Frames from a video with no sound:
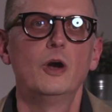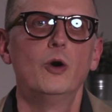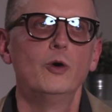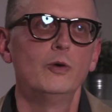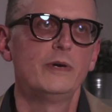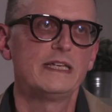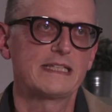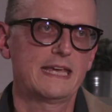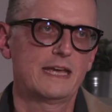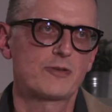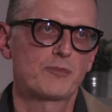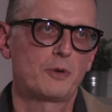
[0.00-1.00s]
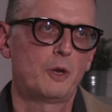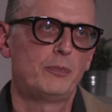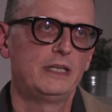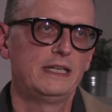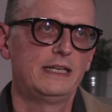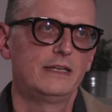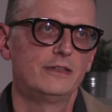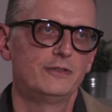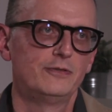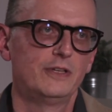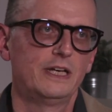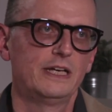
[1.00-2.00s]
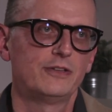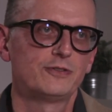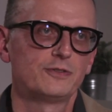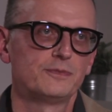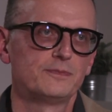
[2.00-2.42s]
always get proper legal advice.